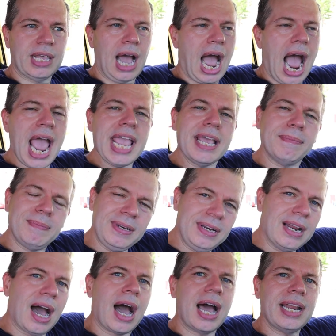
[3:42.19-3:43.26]
I am
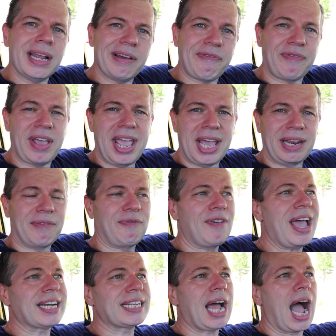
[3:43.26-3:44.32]
not a fan. In
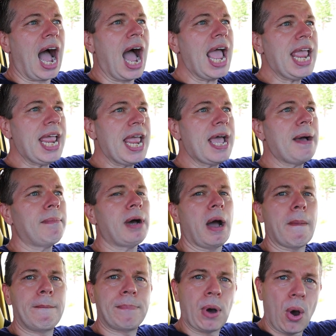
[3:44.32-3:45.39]
fact, I am
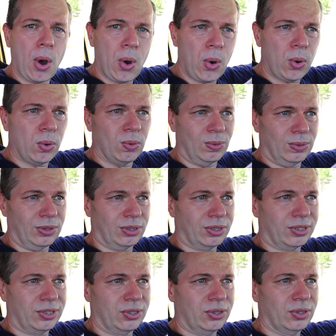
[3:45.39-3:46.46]

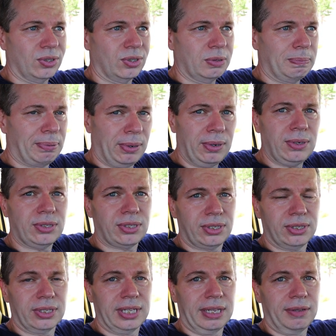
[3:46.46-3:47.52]
opposed
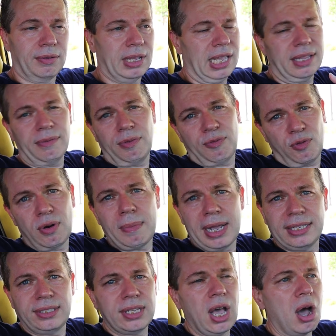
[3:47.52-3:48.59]
personally uh, for
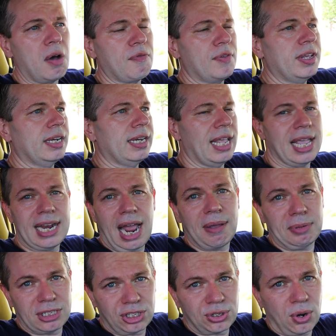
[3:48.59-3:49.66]
myself and and I
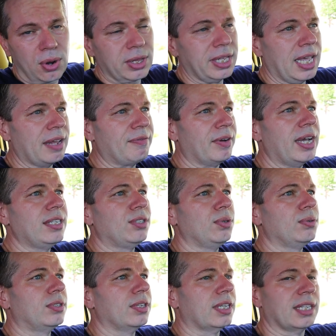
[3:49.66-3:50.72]
would strongly advise
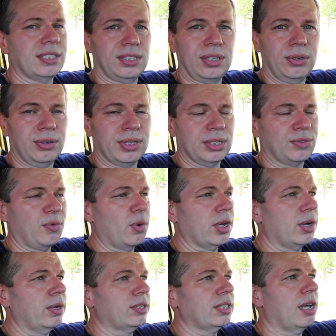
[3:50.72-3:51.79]
you to consider this for
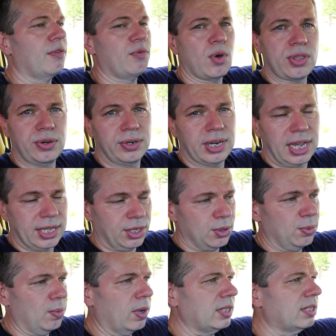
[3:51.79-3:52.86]
yourself whether or not
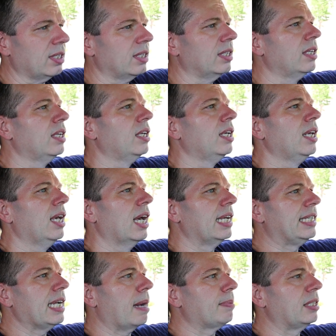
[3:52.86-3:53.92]
you want to
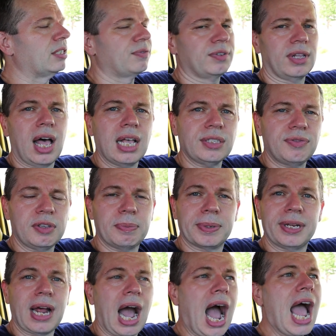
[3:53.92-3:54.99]
adopt this philosophy,
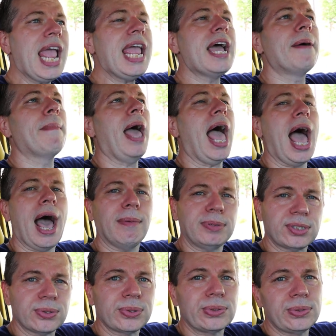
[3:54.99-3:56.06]
but I am
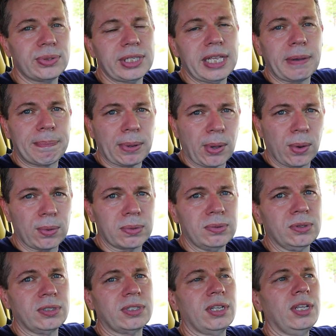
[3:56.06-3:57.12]
absolutely
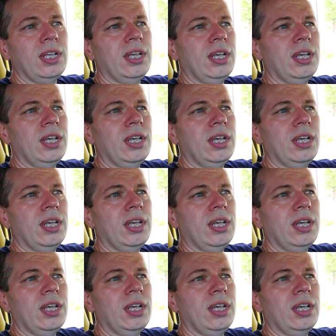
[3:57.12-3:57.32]
opposed